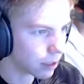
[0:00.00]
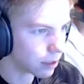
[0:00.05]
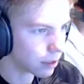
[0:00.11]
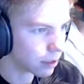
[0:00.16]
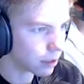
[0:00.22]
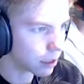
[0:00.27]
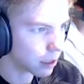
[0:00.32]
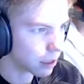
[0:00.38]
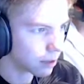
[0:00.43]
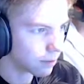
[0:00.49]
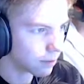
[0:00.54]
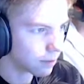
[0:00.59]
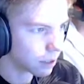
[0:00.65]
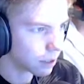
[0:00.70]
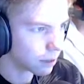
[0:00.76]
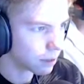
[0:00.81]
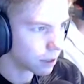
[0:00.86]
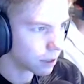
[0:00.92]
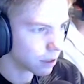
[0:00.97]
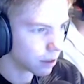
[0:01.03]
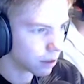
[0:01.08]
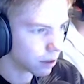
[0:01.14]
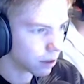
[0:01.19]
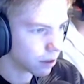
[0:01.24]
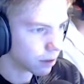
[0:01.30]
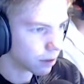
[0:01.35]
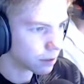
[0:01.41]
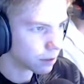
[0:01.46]
that would have been
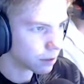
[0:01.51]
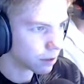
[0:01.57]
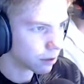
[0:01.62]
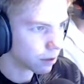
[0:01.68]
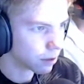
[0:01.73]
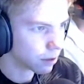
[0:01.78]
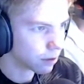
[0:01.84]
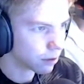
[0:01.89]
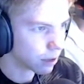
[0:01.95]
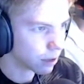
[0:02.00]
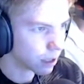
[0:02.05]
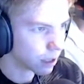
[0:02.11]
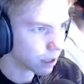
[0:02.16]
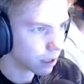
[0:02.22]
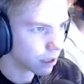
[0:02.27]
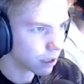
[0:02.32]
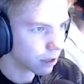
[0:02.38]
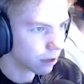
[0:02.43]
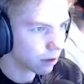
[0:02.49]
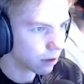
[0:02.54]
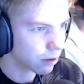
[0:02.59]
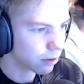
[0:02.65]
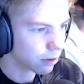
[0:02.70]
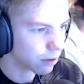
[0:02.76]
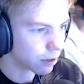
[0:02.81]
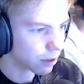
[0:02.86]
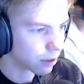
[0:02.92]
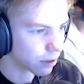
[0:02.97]
absolutely...
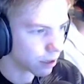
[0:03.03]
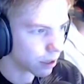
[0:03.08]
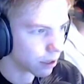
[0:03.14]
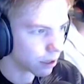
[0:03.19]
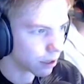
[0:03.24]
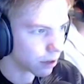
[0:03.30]
okay, there